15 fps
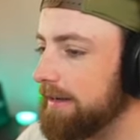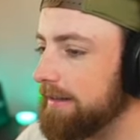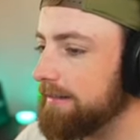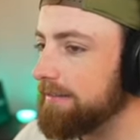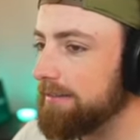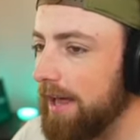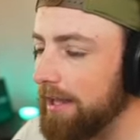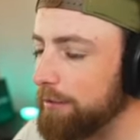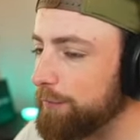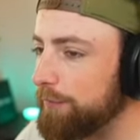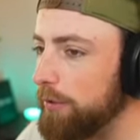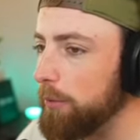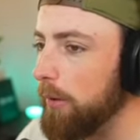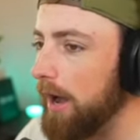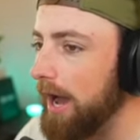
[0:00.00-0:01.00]
these last
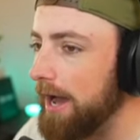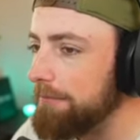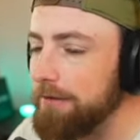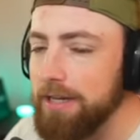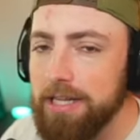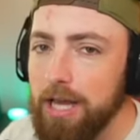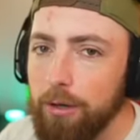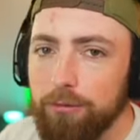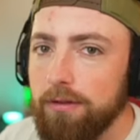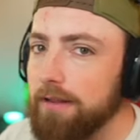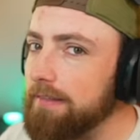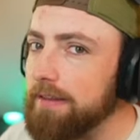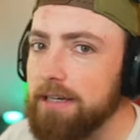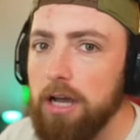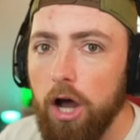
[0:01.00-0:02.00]
few videos, like,
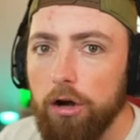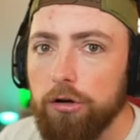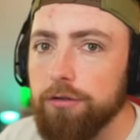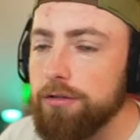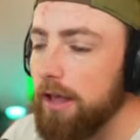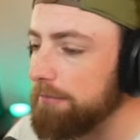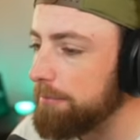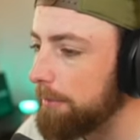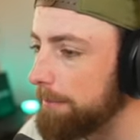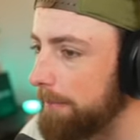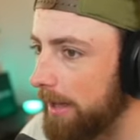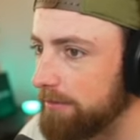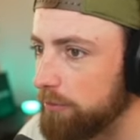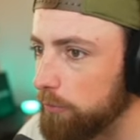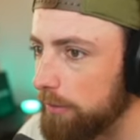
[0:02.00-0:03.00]
the cutters have been
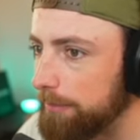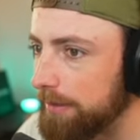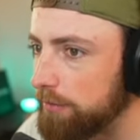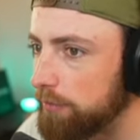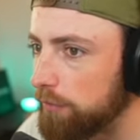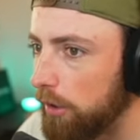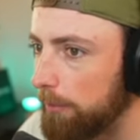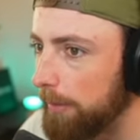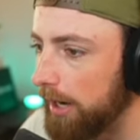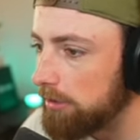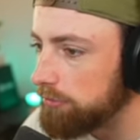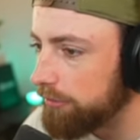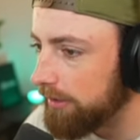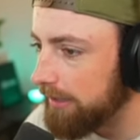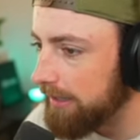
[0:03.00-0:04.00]
messing with me so
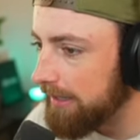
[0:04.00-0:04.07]
much.